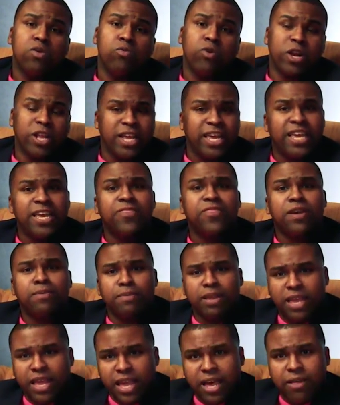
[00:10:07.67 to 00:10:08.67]
We're going to get
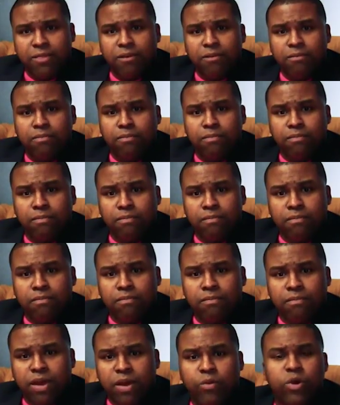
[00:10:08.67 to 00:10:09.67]
them together
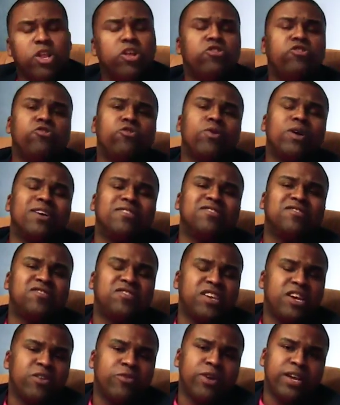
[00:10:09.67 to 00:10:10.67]
and we're going to do a
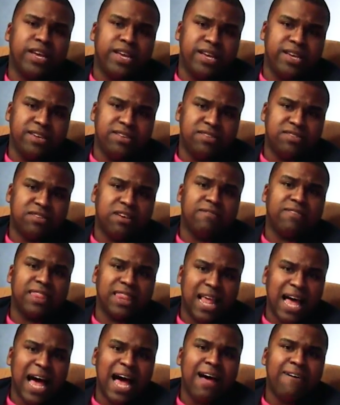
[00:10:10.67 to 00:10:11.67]
series of
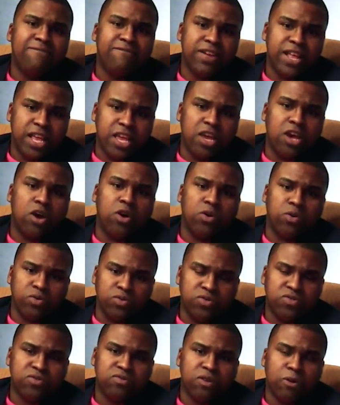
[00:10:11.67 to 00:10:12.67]
live
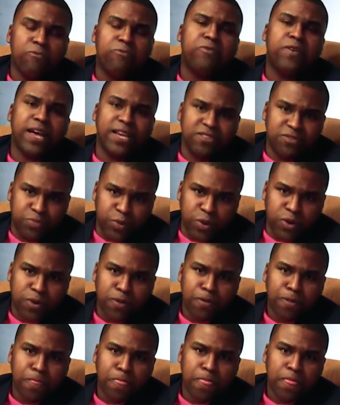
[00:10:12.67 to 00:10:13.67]
videos on Facebook
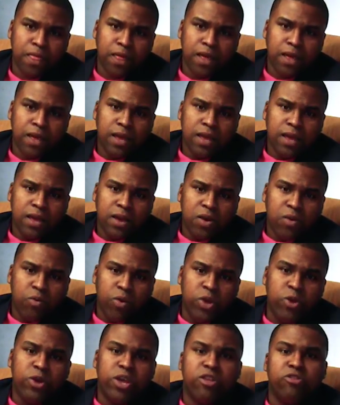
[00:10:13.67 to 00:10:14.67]

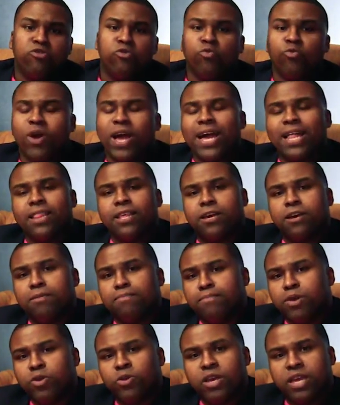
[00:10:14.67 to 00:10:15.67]
where you can directly
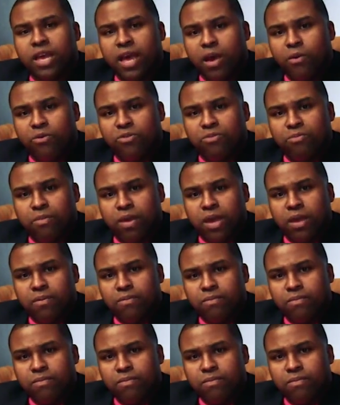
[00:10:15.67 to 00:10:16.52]
communicate with me